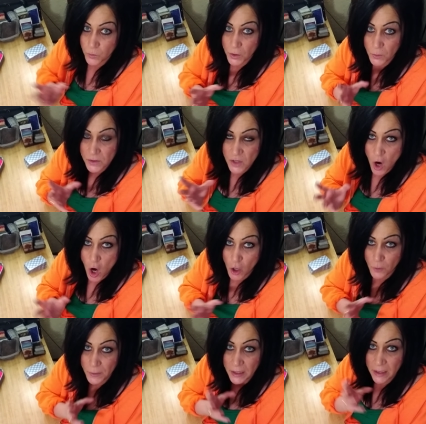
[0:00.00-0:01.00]
there was
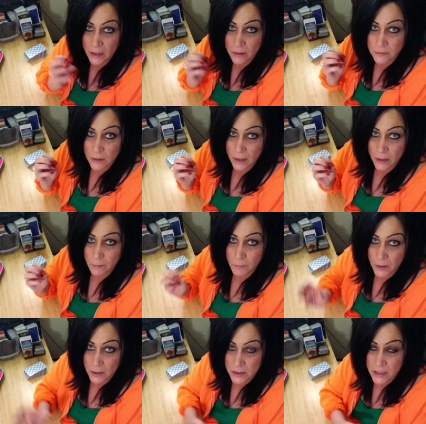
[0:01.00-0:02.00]
army and, and
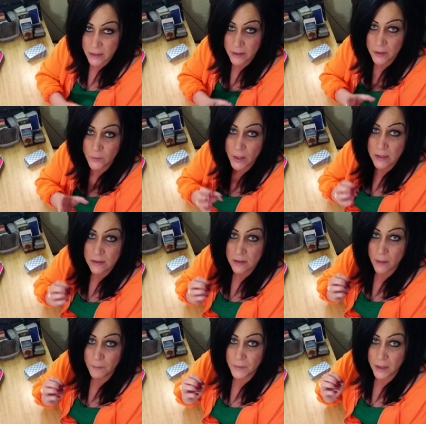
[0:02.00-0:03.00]
military around
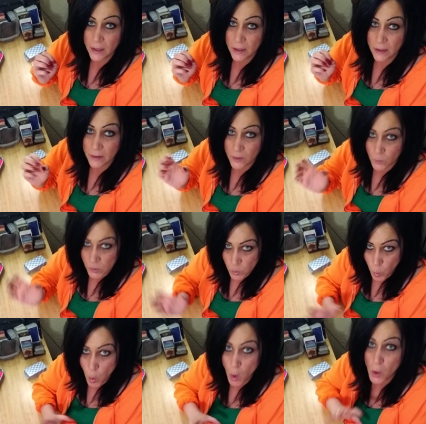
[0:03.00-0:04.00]
something, and there was
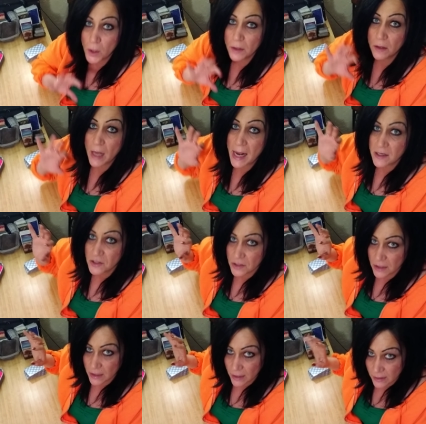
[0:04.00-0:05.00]
war. And
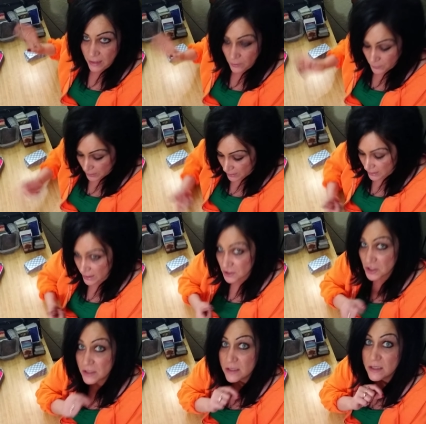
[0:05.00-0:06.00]
actually, in that reading that I
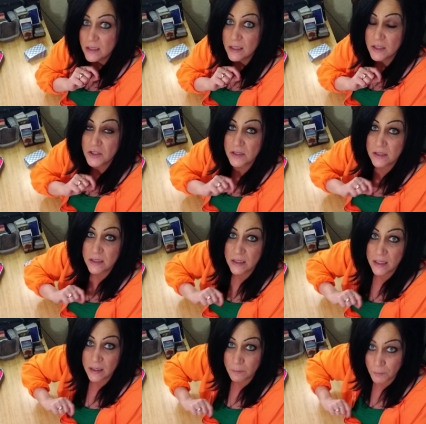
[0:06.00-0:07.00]
just did, I just seen
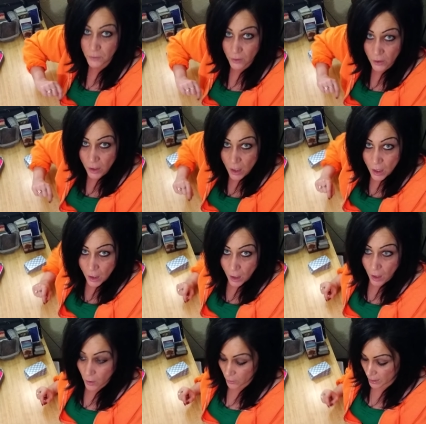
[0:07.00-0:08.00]
the emperor.
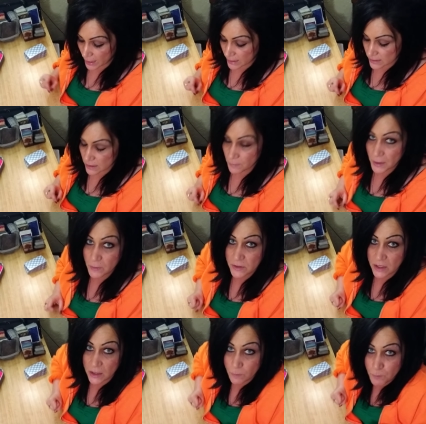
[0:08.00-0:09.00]
Okay, because somebody
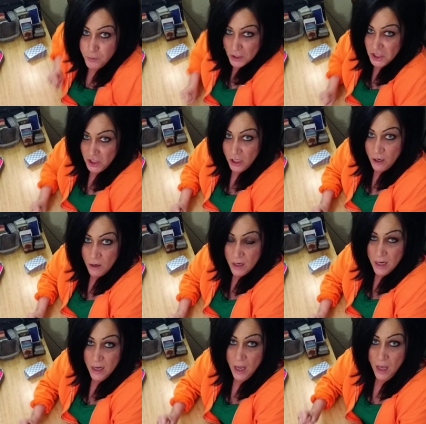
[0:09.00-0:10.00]
was going to push
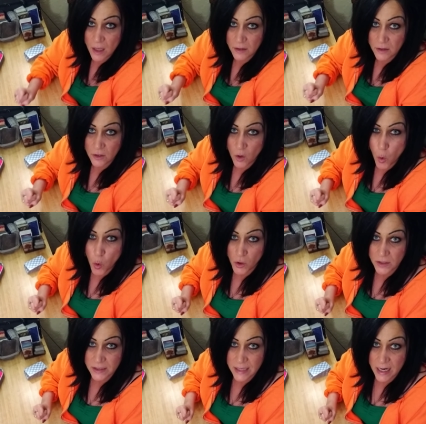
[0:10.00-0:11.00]
their uh, their
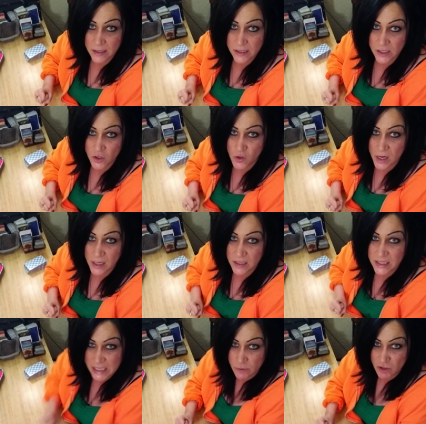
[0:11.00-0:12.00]
horns down in the ground,
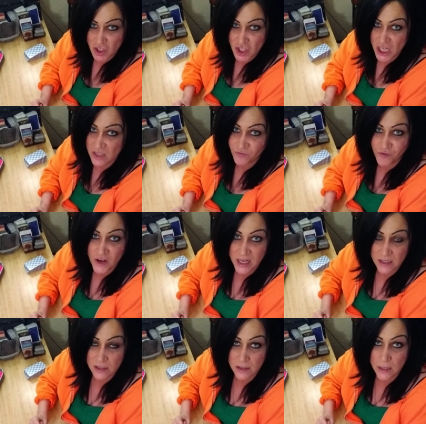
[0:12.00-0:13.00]
and they were just
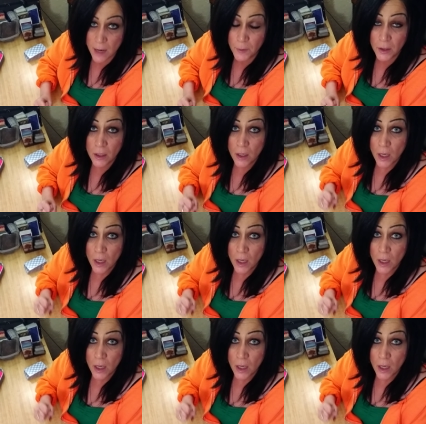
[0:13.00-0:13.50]
freaking stubborn.